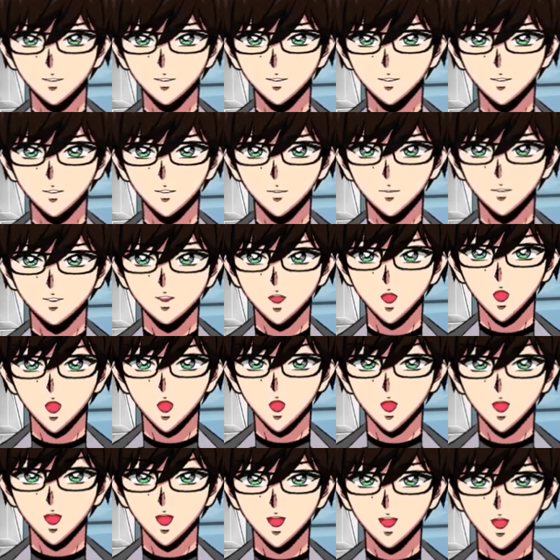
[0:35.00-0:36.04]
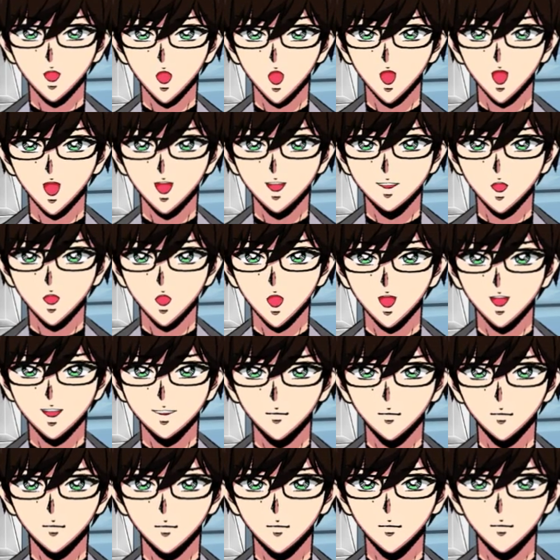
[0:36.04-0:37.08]
4 Darklancer Cavalier,
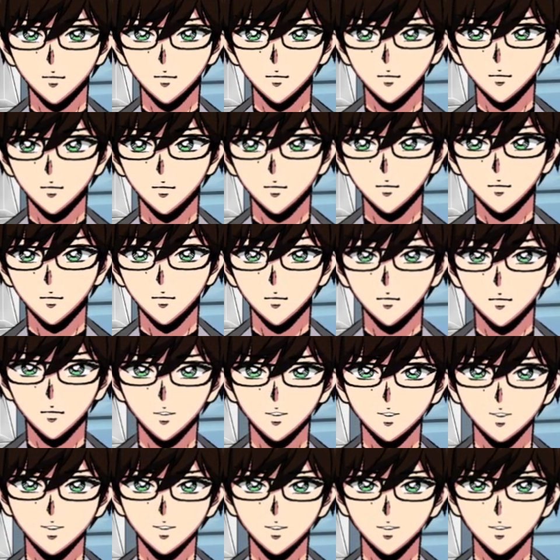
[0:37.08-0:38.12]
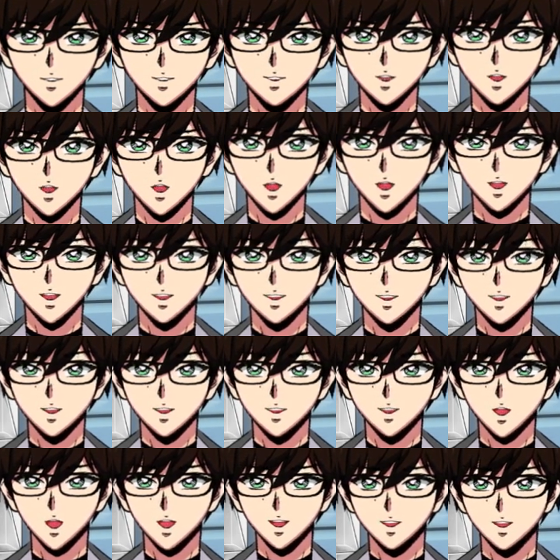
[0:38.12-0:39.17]

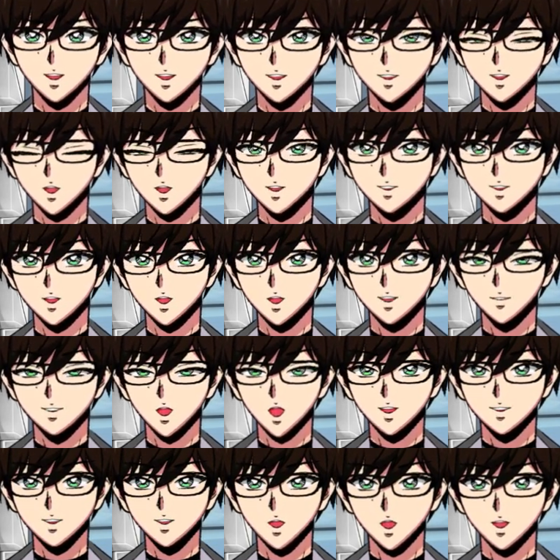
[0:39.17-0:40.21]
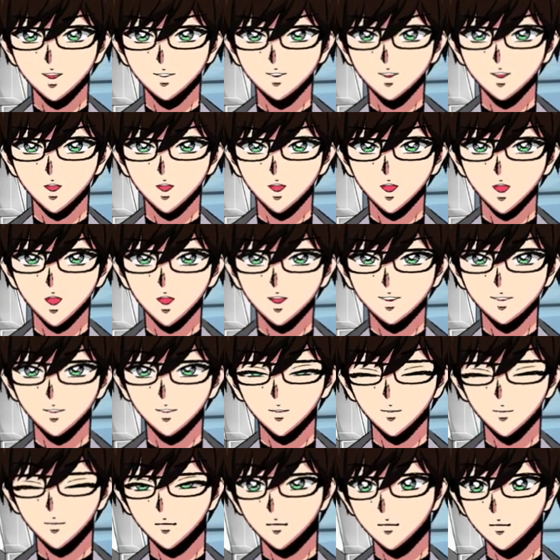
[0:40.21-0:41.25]
currently 3 Earth Spider Demons, though
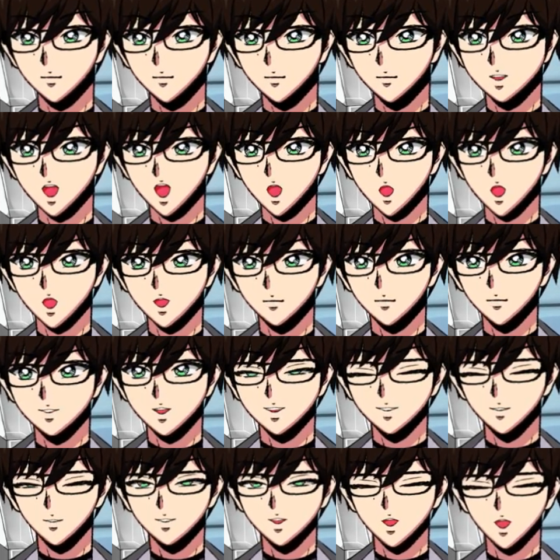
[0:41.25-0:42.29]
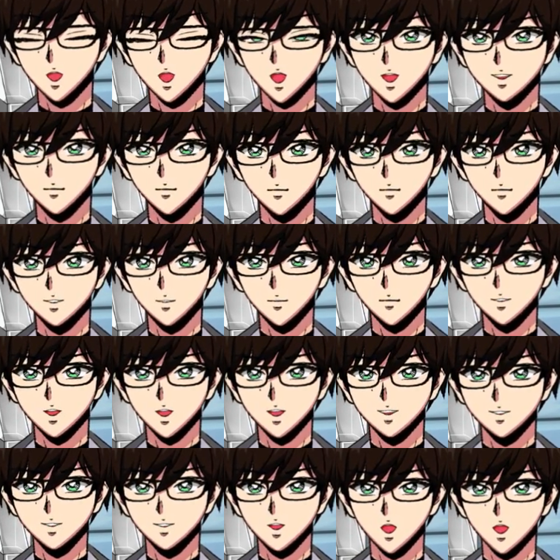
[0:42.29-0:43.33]
I keep switching between
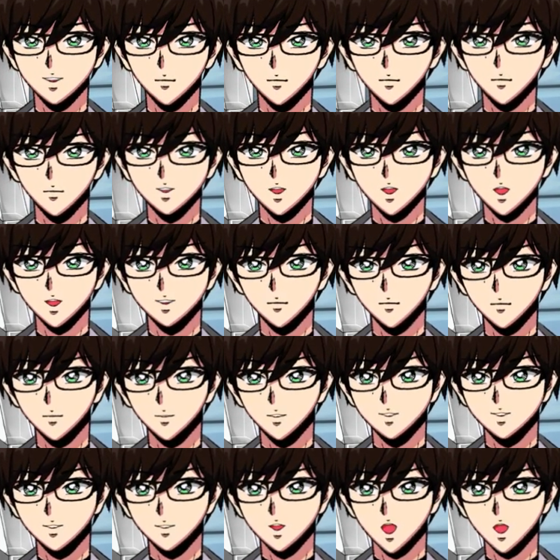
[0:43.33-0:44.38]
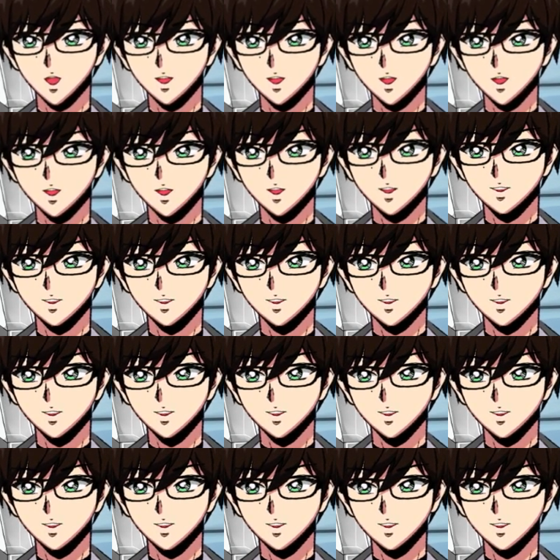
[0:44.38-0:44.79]
3 and 4, to be honest.